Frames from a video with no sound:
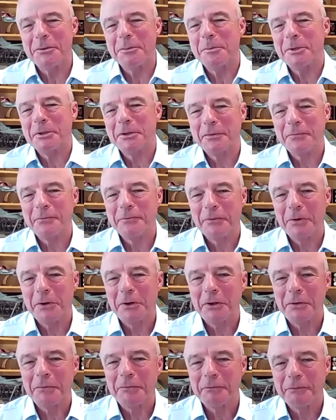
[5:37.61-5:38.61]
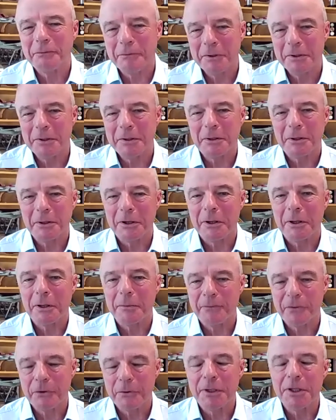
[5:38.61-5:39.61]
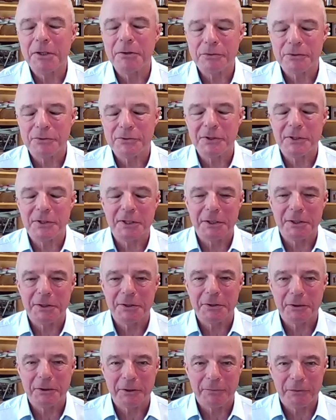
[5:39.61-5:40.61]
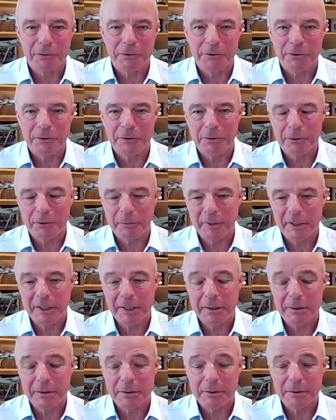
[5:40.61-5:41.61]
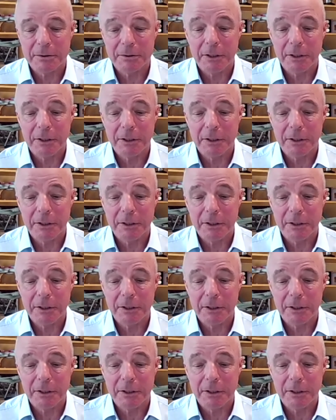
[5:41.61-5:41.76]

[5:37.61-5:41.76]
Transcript: but I'm very interested in it, and I've learned a lot about it.